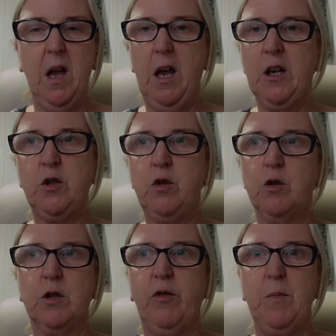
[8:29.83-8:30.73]
It's
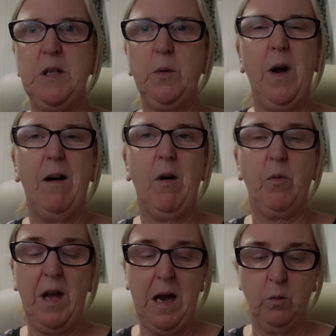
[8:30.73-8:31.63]
just for me to wear
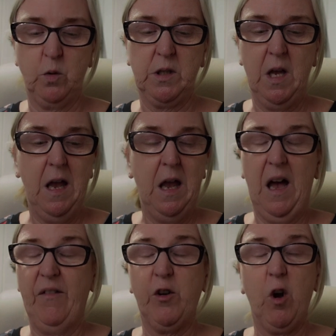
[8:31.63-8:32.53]
around the house.
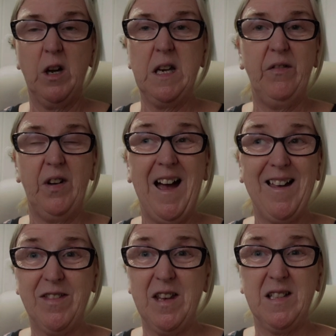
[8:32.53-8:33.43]
I forgot I even
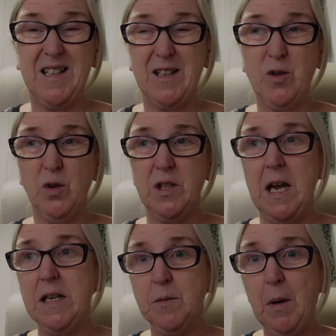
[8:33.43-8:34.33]
had this. I don't
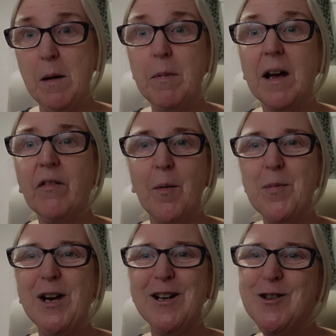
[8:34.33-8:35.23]
tend to buy black
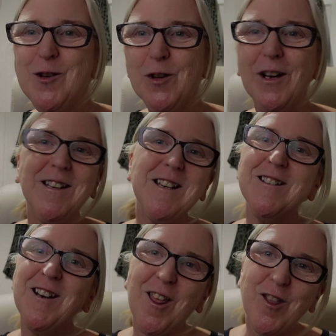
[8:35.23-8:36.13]
fabric, as you know. I
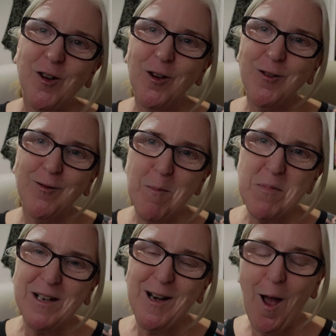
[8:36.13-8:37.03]
tend to like the coloured
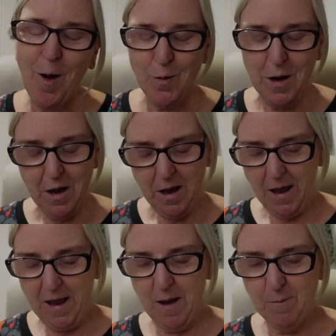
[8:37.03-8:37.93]
fabric now.
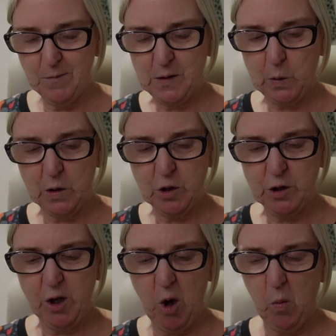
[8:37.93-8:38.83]
Um, so I
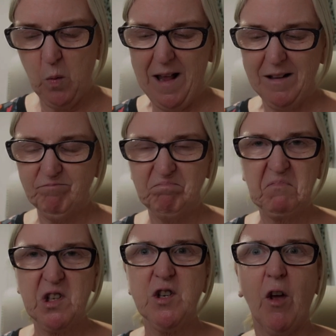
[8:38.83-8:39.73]
just thought, well,
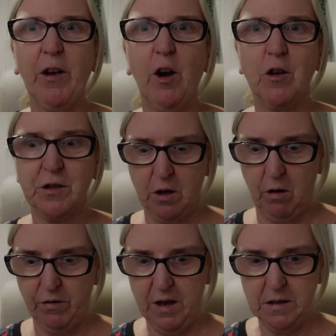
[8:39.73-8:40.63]
there's nothing lost
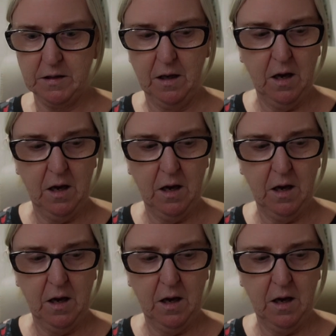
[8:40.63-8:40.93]
on this.